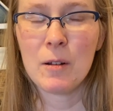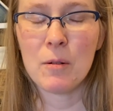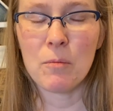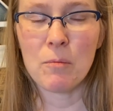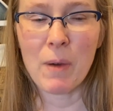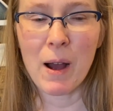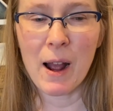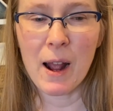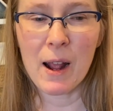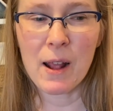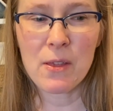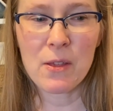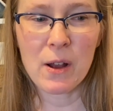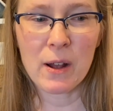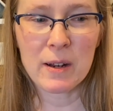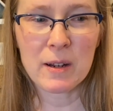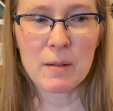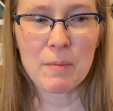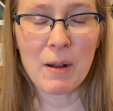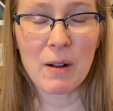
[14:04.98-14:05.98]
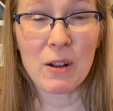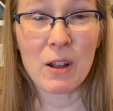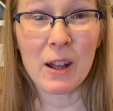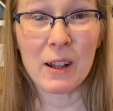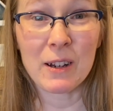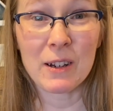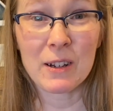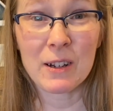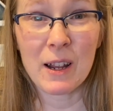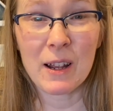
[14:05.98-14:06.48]
my thoughts about
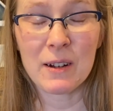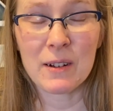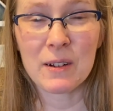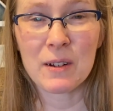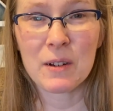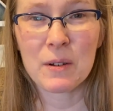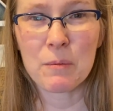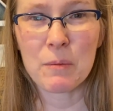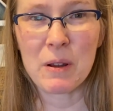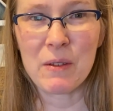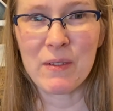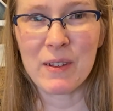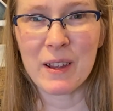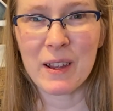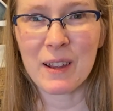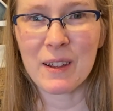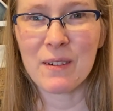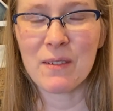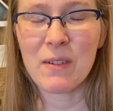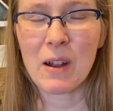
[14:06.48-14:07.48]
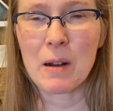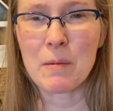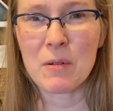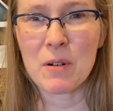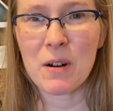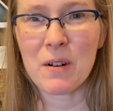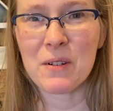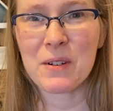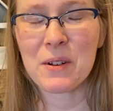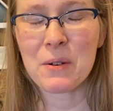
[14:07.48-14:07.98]
nonsense weaving and fiber
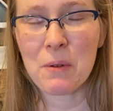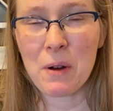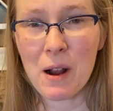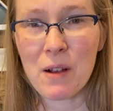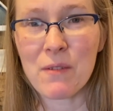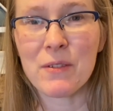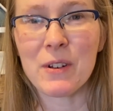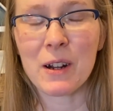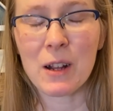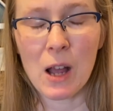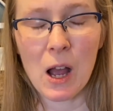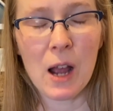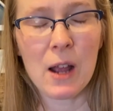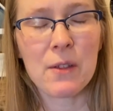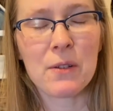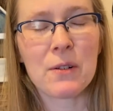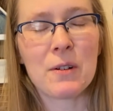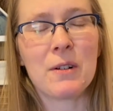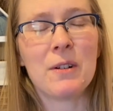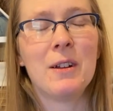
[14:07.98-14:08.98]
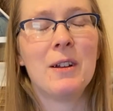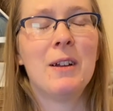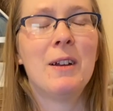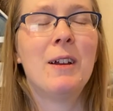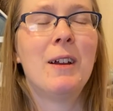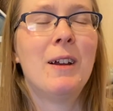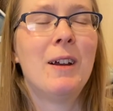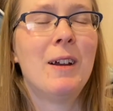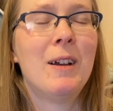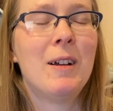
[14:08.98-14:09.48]
arts crafting either.
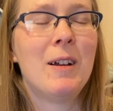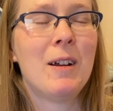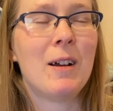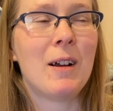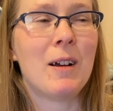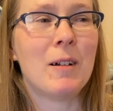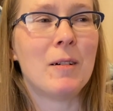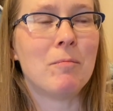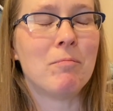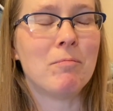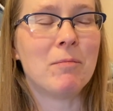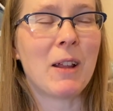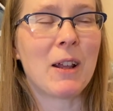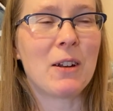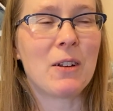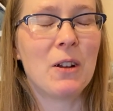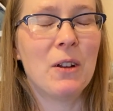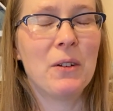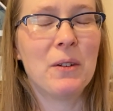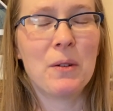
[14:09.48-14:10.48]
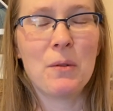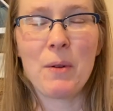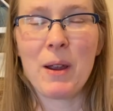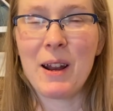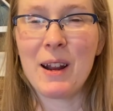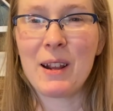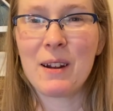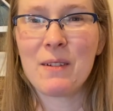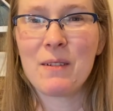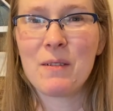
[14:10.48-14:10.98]
That's also
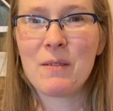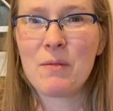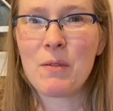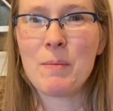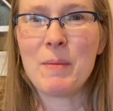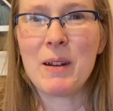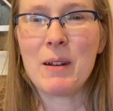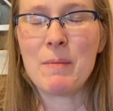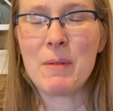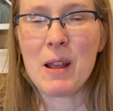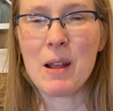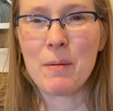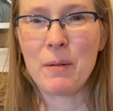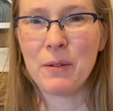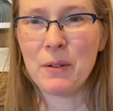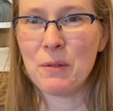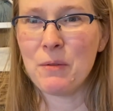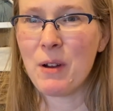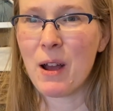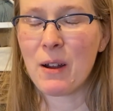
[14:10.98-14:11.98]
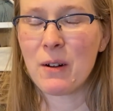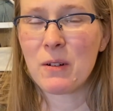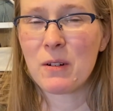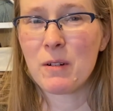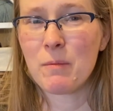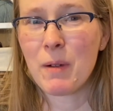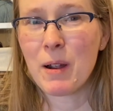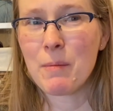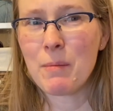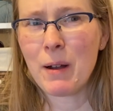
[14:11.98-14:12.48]
waiting for me to be able to not
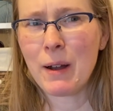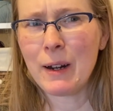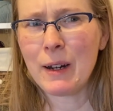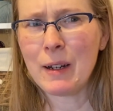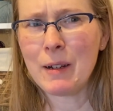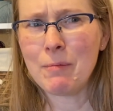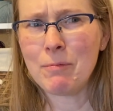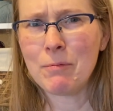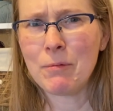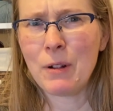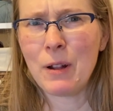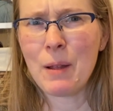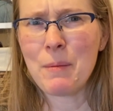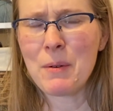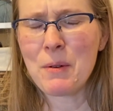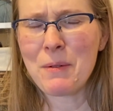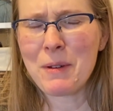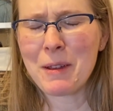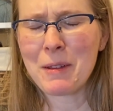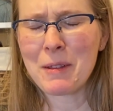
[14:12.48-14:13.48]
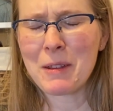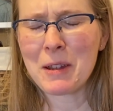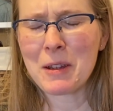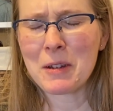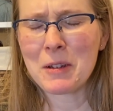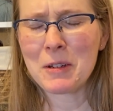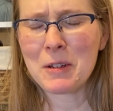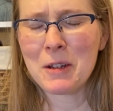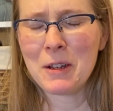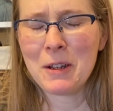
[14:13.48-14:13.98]
hurt my body while I'm doing
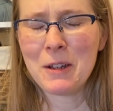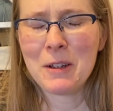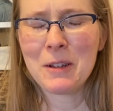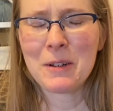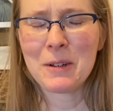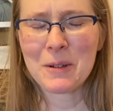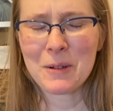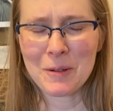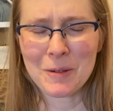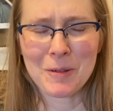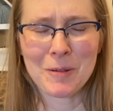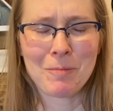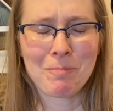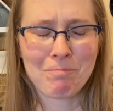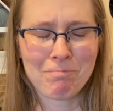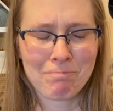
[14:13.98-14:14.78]
things. So